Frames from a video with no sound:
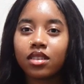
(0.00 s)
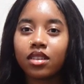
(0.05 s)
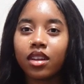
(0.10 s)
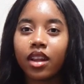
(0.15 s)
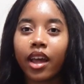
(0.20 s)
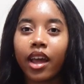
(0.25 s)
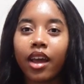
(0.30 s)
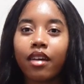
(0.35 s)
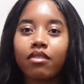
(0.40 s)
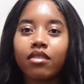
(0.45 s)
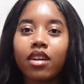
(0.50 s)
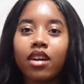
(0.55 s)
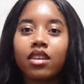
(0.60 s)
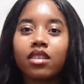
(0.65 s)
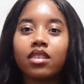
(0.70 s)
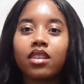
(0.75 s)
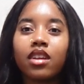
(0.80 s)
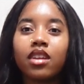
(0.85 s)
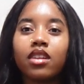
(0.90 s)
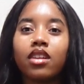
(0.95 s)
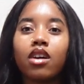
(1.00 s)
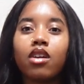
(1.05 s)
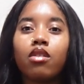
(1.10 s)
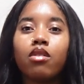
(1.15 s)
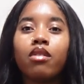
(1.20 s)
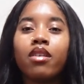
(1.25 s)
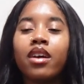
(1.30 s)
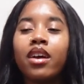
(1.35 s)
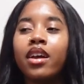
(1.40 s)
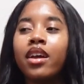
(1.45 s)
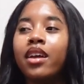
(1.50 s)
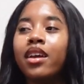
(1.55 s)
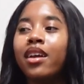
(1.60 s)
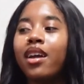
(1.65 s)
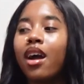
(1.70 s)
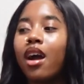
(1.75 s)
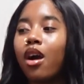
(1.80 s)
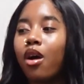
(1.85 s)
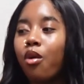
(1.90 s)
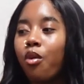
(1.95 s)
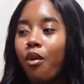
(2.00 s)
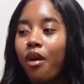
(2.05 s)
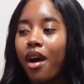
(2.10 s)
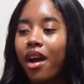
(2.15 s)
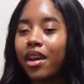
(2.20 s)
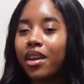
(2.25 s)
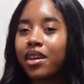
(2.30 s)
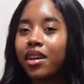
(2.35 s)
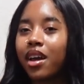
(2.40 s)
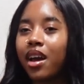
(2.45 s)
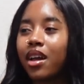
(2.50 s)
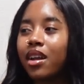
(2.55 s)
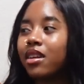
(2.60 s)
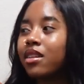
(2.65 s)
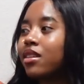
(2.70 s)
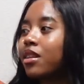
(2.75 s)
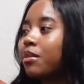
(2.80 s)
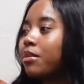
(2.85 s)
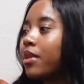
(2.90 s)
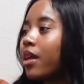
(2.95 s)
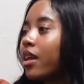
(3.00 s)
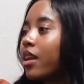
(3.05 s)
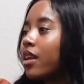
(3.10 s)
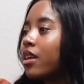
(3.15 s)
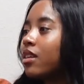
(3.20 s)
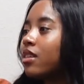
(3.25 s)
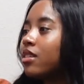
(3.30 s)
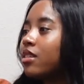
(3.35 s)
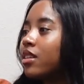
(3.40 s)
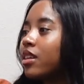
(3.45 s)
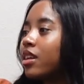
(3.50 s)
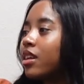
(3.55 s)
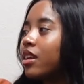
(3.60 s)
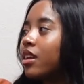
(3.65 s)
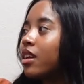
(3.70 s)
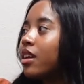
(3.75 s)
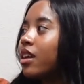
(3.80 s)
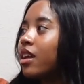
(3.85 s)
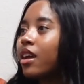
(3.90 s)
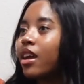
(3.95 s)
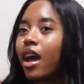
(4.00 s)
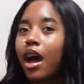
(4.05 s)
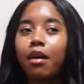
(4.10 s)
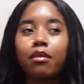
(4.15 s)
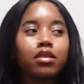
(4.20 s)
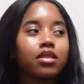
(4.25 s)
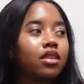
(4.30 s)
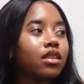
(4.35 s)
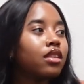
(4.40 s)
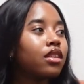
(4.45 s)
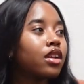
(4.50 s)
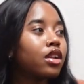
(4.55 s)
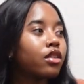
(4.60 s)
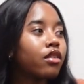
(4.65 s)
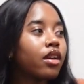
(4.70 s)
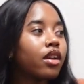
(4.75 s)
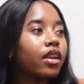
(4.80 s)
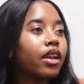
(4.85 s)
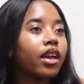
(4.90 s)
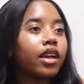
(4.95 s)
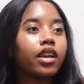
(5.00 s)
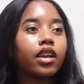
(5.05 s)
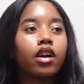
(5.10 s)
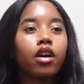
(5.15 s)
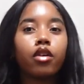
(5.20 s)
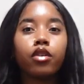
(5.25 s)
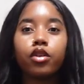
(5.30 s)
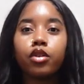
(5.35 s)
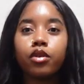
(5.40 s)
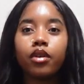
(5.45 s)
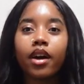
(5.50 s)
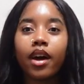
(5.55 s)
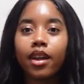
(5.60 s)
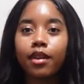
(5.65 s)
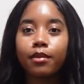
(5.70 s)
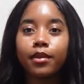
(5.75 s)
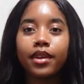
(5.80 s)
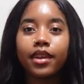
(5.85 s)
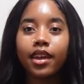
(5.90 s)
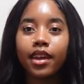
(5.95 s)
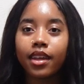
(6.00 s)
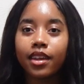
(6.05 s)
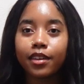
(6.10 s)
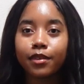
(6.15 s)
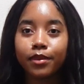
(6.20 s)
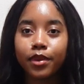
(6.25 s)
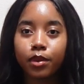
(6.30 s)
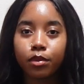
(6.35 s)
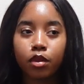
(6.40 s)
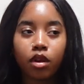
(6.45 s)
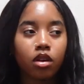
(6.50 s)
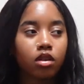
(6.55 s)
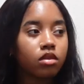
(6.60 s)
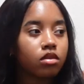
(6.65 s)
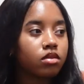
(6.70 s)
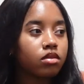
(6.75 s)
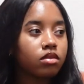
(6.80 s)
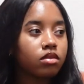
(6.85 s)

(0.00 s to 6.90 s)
Like, after I said no, he got quiet and kind of slumped down in his seat. I'm still looking around like, yo, you gotta be kidding me, bro.